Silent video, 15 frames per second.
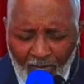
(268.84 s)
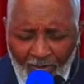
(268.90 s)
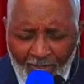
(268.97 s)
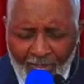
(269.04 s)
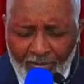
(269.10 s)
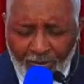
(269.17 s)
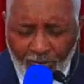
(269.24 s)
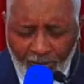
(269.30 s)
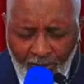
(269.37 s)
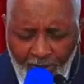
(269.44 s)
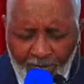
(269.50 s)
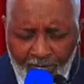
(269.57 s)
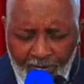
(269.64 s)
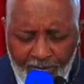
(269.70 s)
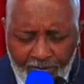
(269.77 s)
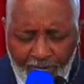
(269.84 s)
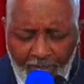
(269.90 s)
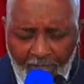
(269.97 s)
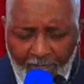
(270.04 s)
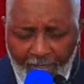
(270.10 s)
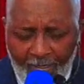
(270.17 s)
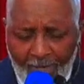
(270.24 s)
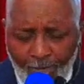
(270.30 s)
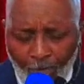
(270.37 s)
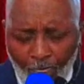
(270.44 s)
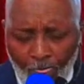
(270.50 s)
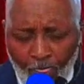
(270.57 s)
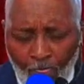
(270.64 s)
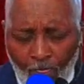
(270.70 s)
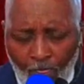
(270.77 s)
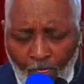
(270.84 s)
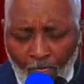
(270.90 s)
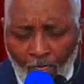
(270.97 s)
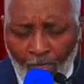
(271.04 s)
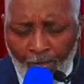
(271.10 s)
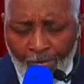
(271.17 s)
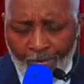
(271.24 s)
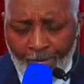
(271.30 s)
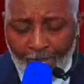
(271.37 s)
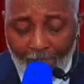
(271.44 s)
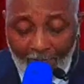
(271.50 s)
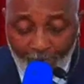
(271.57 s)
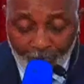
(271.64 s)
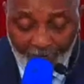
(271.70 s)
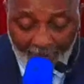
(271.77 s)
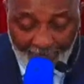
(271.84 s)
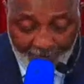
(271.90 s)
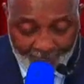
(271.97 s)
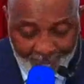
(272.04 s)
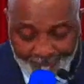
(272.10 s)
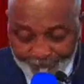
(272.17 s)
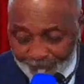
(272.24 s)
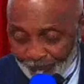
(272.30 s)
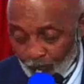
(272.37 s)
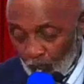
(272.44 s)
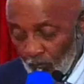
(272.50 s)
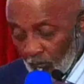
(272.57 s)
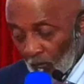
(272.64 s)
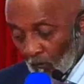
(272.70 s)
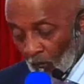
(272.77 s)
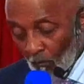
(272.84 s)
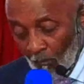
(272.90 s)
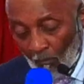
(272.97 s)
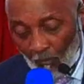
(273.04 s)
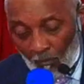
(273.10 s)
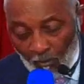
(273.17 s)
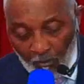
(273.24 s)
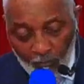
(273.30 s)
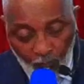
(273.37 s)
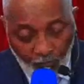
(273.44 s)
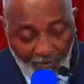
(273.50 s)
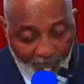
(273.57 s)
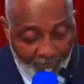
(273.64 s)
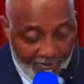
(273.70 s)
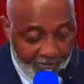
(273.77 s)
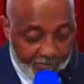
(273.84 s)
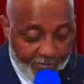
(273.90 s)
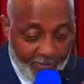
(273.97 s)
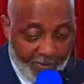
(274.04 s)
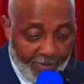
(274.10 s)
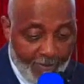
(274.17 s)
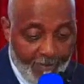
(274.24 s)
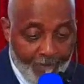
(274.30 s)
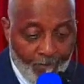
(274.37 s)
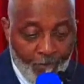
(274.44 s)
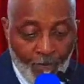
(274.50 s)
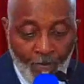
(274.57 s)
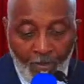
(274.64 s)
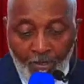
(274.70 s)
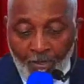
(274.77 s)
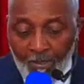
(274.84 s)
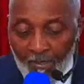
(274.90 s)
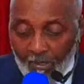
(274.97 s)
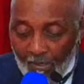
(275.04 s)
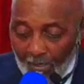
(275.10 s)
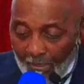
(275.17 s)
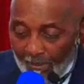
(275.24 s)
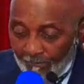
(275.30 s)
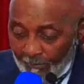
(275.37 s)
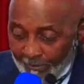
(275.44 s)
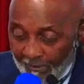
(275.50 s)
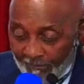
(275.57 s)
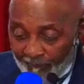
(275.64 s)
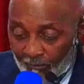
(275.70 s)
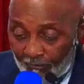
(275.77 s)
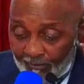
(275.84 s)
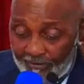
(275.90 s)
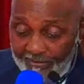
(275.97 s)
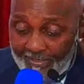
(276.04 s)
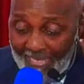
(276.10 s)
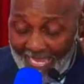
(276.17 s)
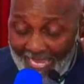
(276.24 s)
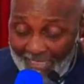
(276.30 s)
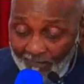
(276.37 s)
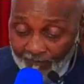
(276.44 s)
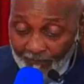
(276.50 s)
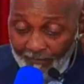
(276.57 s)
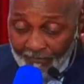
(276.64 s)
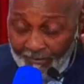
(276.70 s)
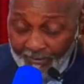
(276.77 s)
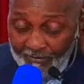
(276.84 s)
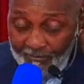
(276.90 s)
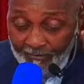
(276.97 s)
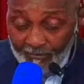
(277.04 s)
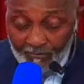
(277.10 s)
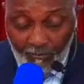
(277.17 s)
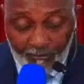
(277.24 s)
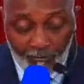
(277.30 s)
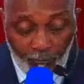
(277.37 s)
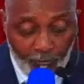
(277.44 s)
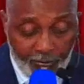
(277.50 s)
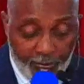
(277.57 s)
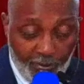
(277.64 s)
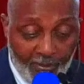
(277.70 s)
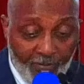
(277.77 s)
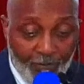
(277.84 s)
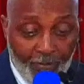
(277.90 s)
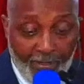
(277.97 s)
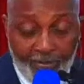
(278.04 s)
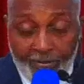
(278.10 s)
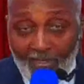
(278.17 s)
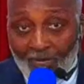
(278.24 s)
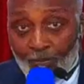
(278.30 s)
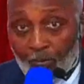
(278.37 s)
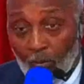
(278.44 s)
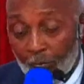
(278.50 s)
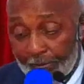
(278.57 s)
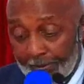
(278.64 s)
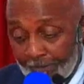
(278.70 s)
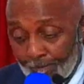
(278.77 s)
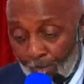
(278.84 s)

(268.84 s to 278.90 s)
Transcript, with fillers: In Jesus' name, amen. amen. You may be seated. I'm going to give you the tag for this because you should have picked up on